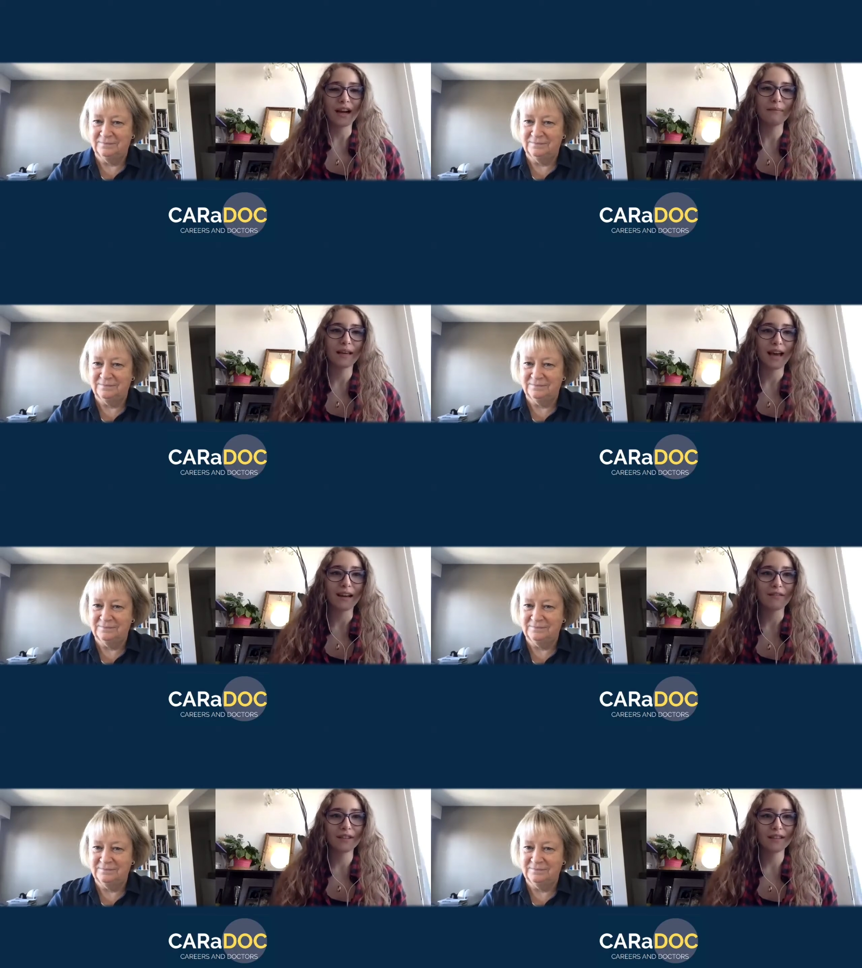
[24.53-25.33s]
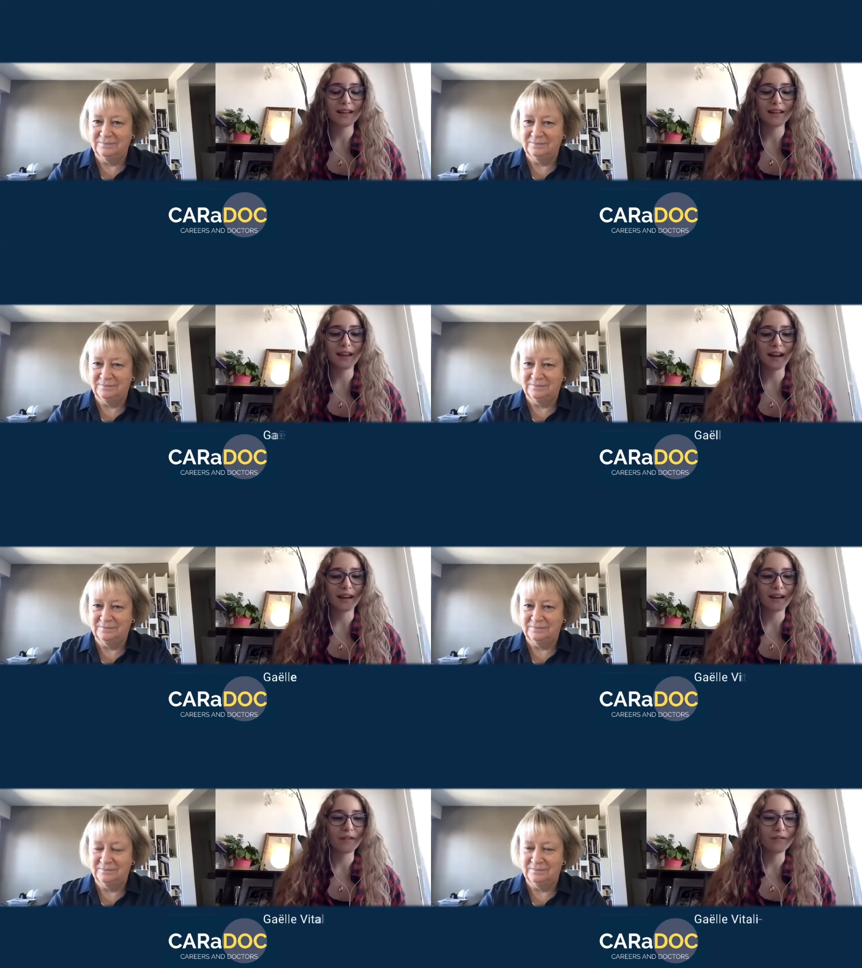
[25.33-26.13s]
Speaker 1: I'm Gaëlle
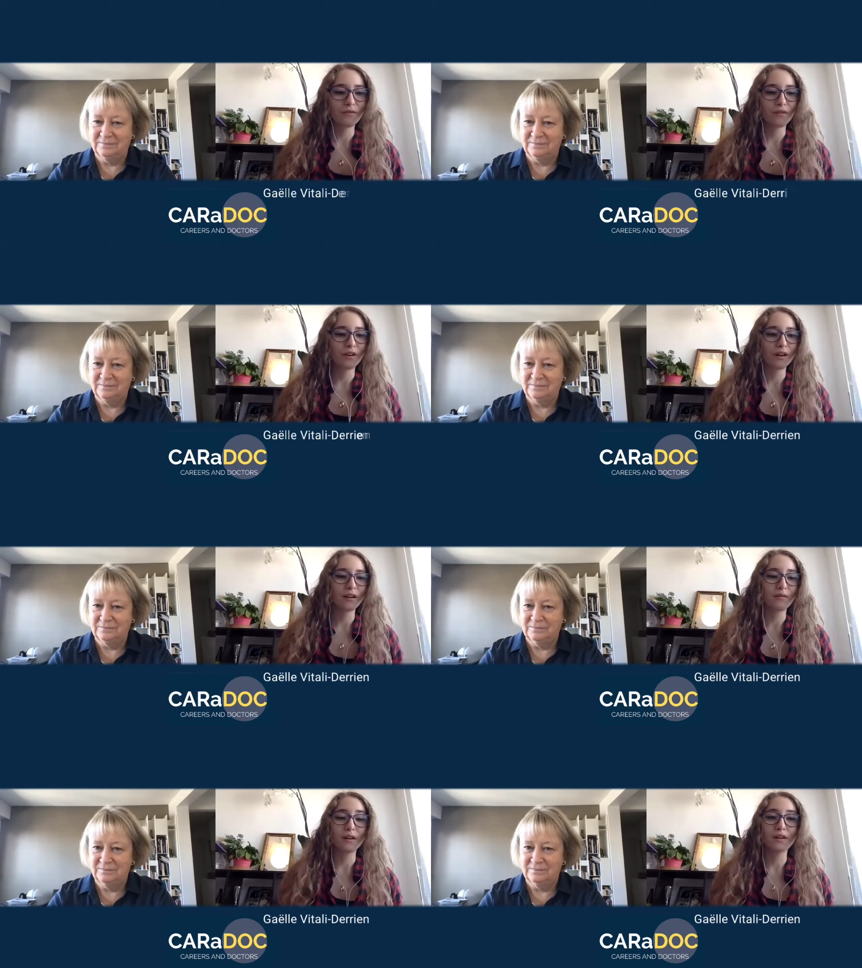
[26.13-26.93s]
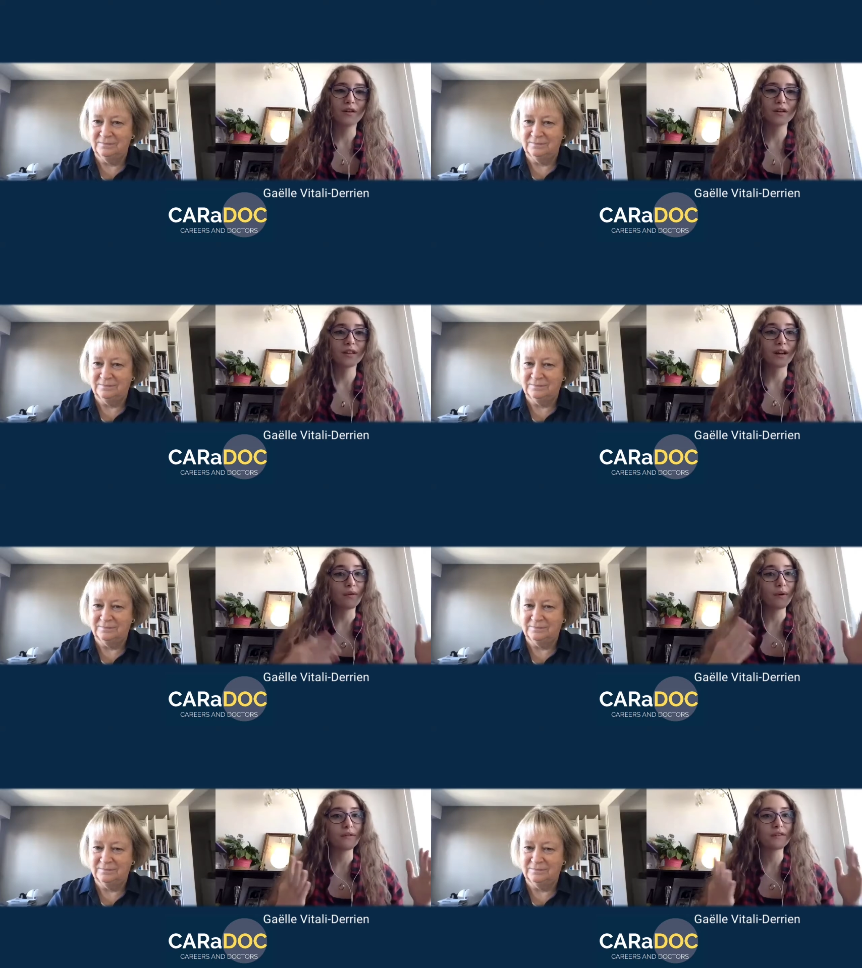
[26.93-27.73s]
Vitali-Derian for Caradoc
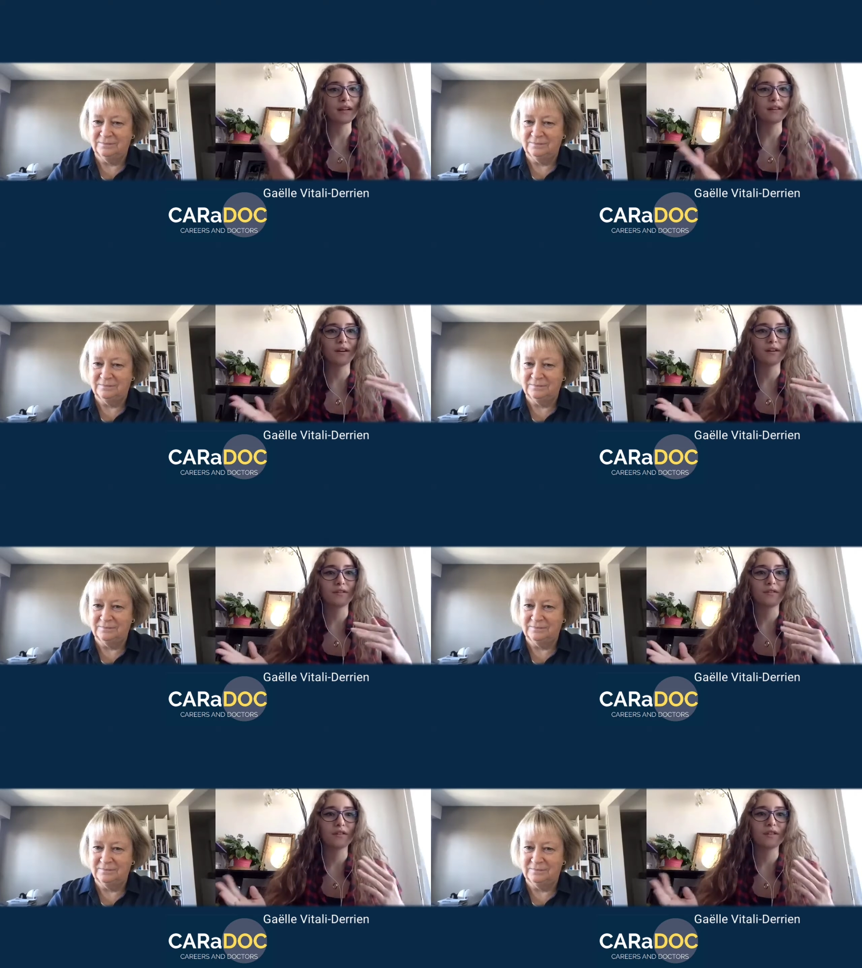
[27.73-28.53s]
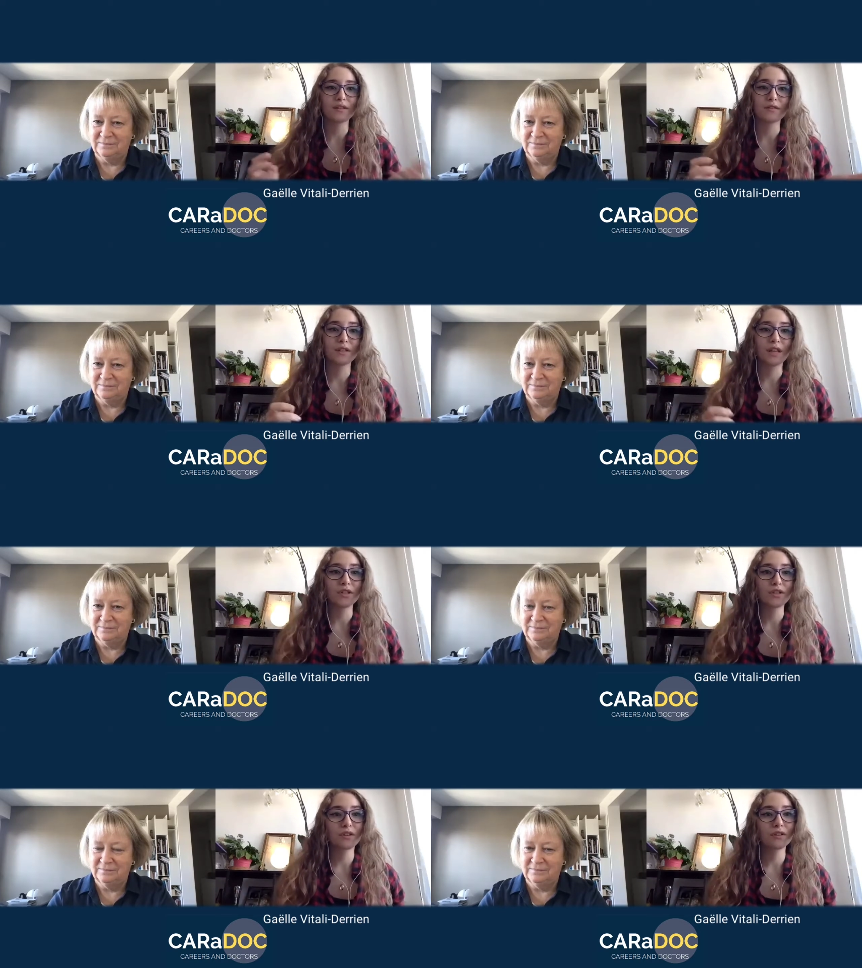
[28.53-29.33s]
Careers and Doctors
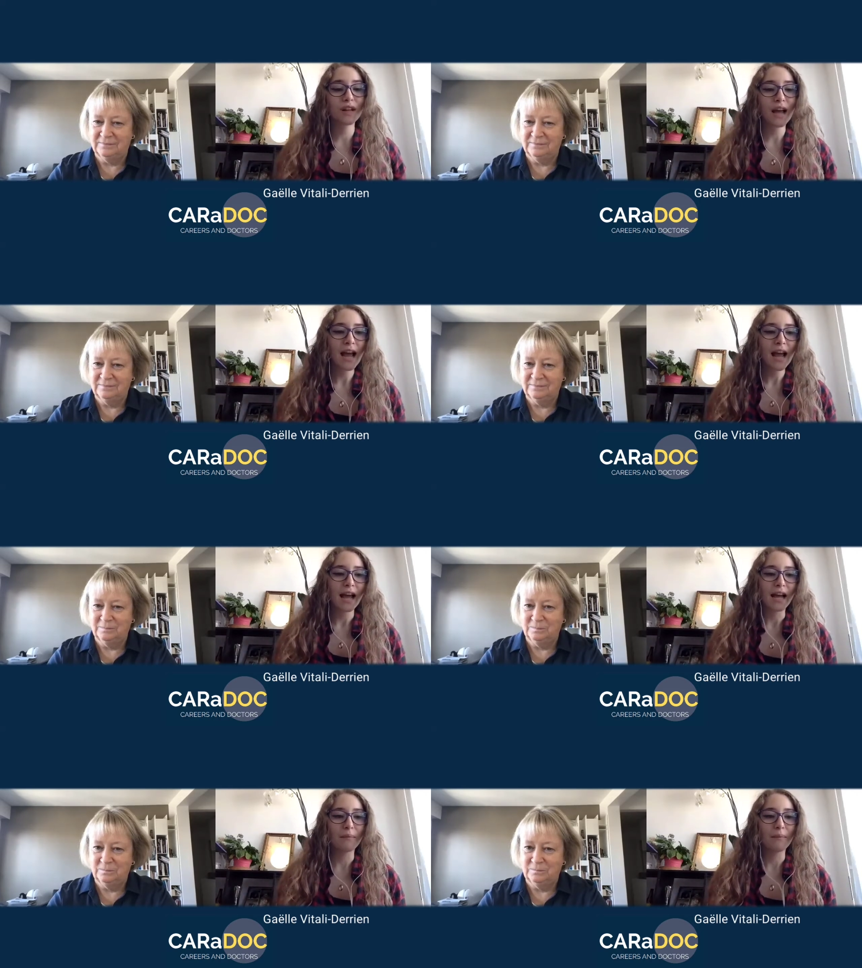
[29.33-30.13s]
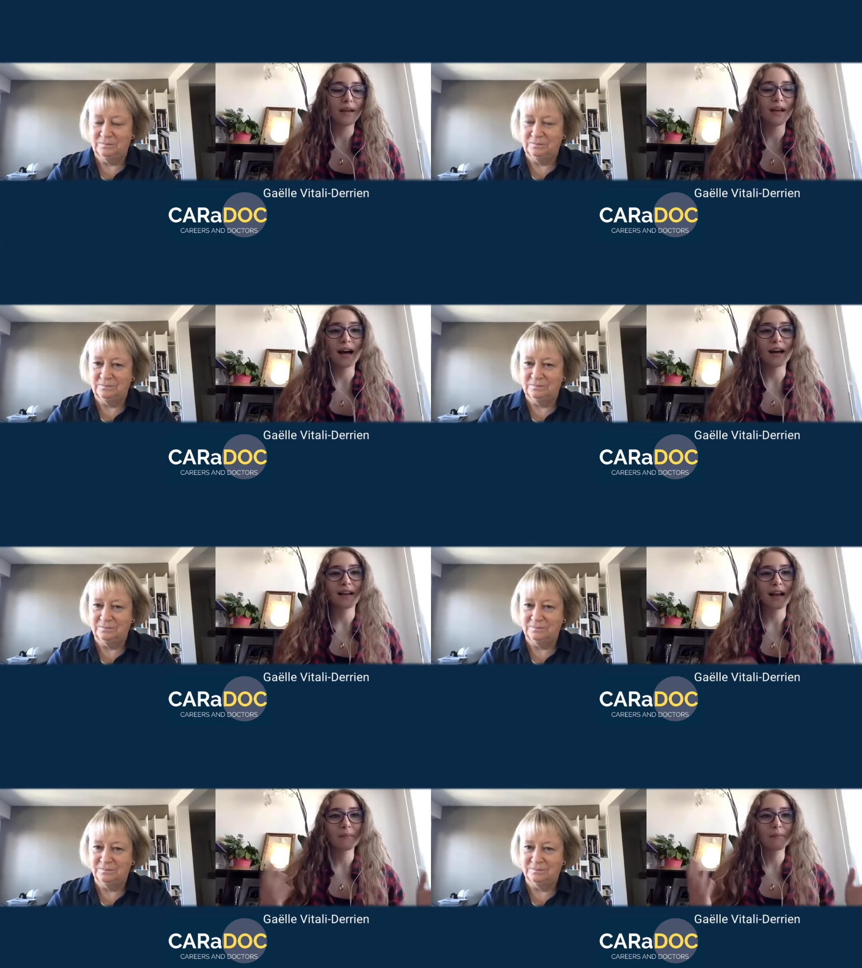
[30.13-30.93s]
Association aiming
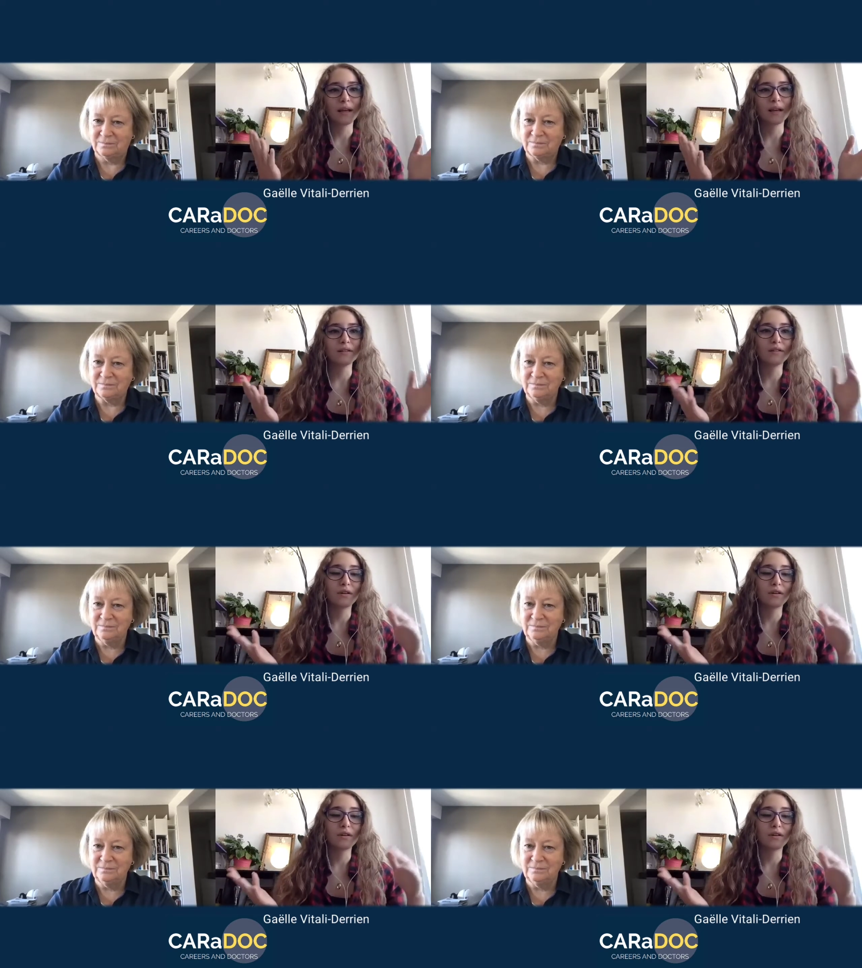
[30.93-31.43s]
at helping